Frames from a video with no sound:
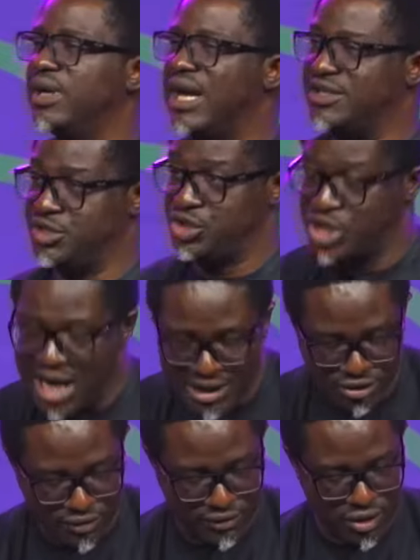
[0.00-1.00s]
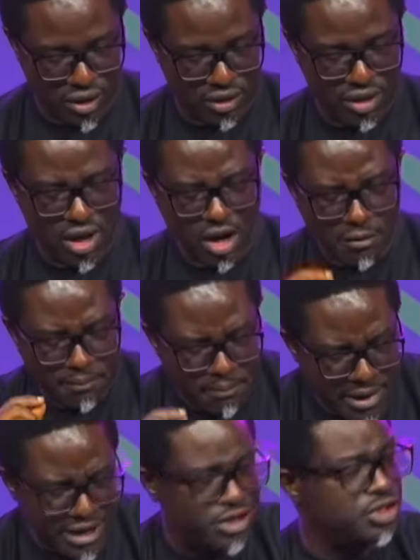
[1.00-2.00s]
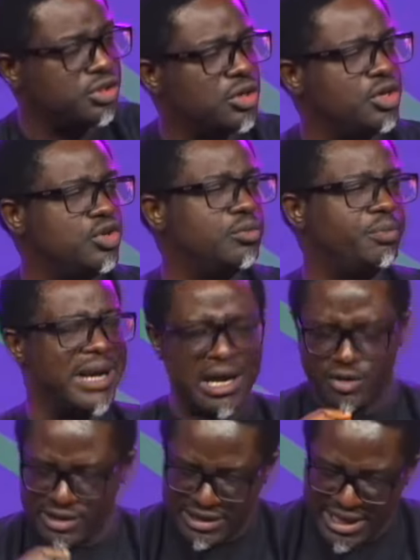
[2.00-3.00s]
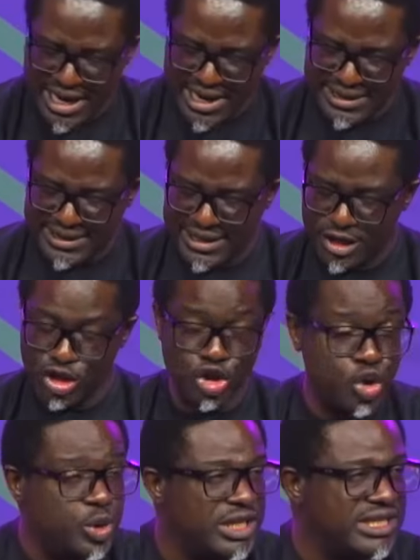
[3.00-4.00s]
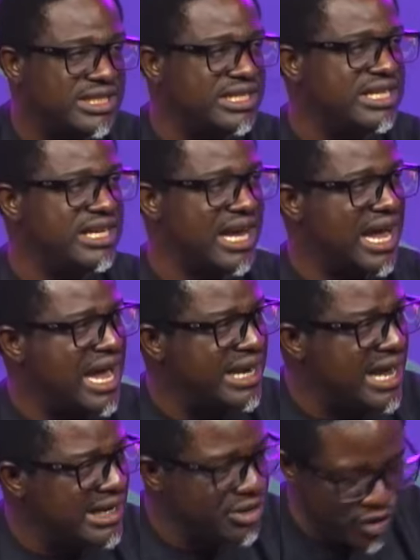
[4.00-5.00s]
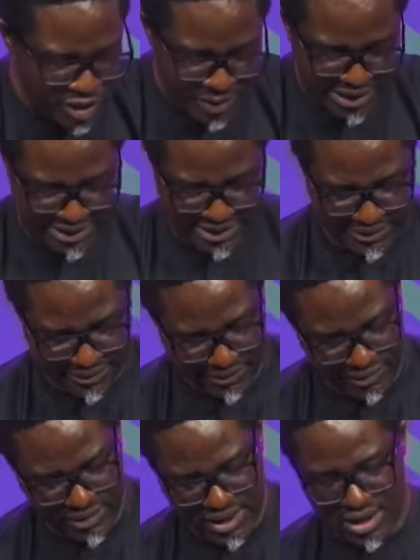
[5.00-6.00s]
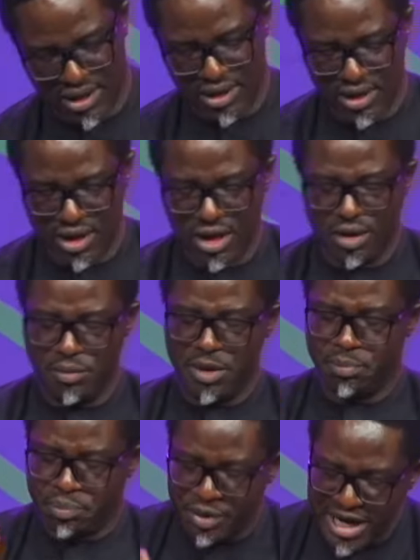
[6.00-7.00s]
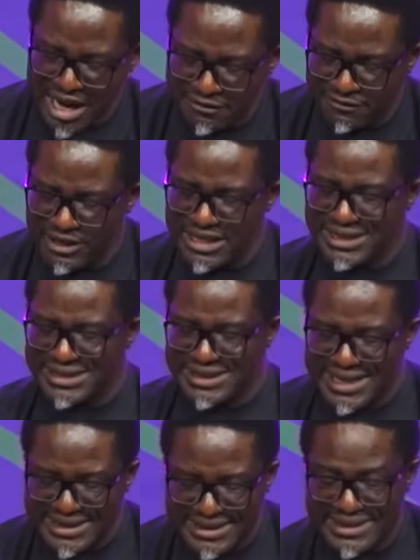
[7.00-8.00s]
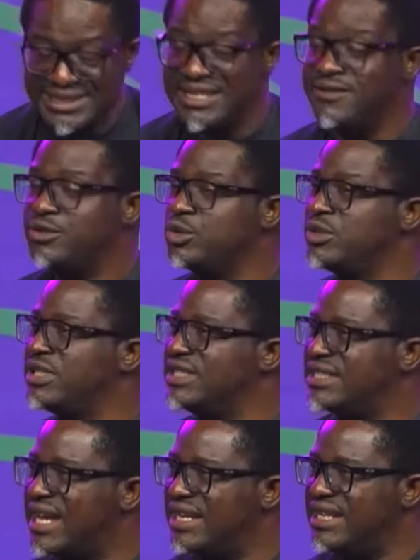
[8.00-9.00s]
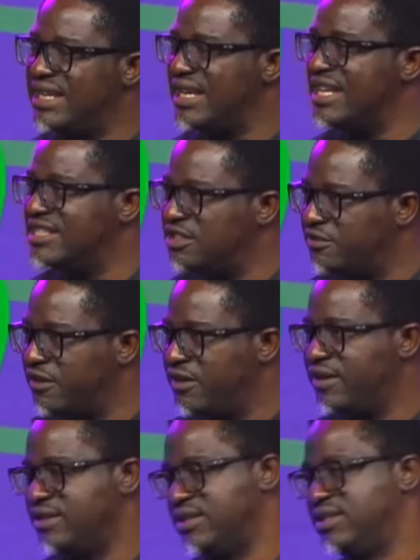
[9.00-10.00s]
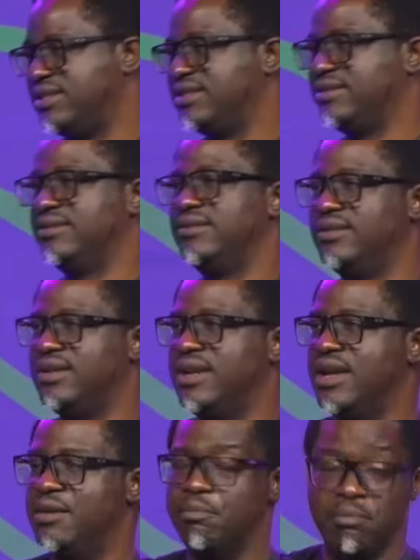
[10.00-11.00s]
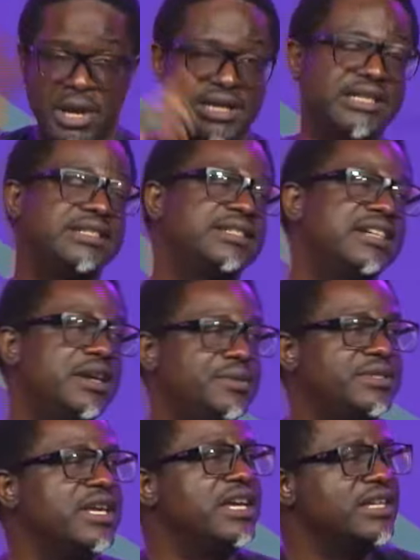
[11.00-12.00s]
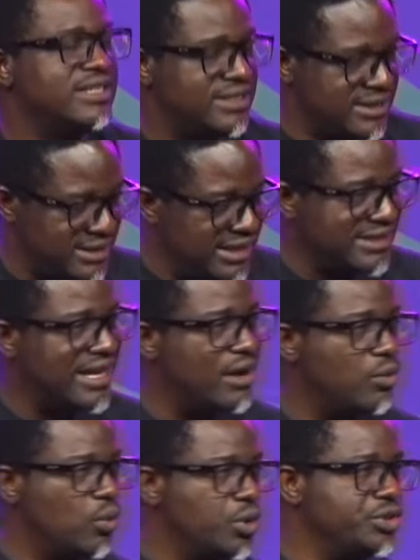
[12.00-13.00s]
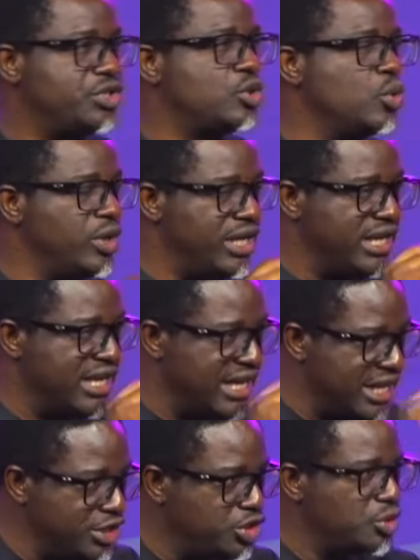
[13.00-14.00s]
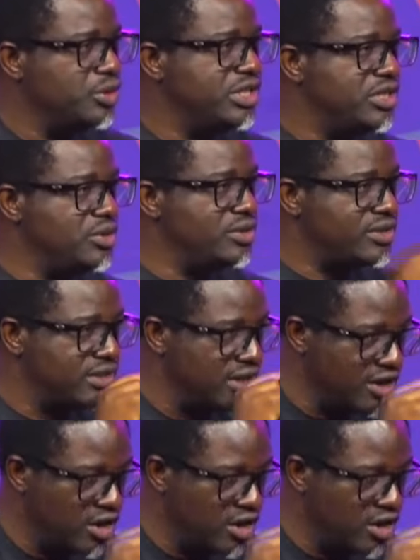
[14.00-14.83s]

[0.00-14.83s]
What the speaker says: as a child of God, make sure you prioritize unity and agreement. Be prayerfully sensitive to satanic interference. Many times, Satan wants to introduce